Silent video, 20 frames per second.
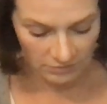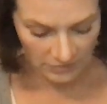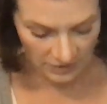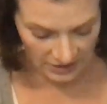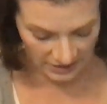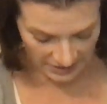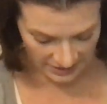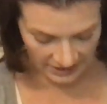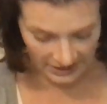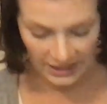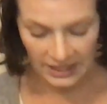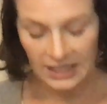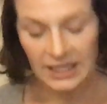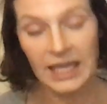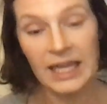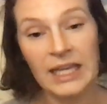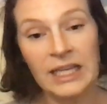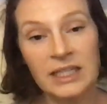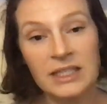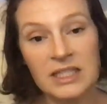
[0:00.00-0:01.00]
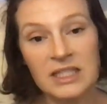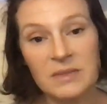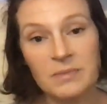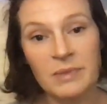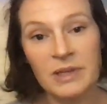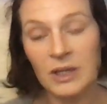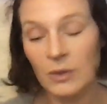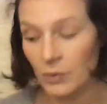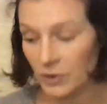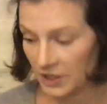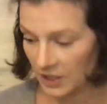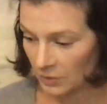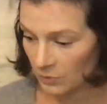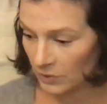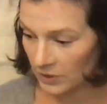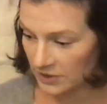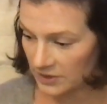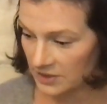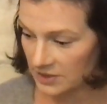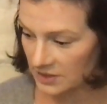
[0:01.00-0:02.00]
It's like he can't speak what he
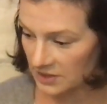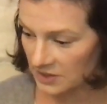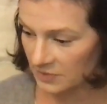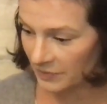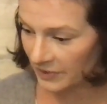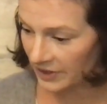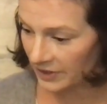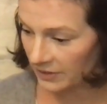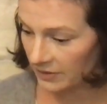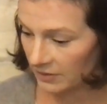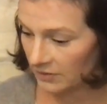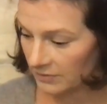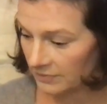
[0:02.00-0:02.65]
wants to speak.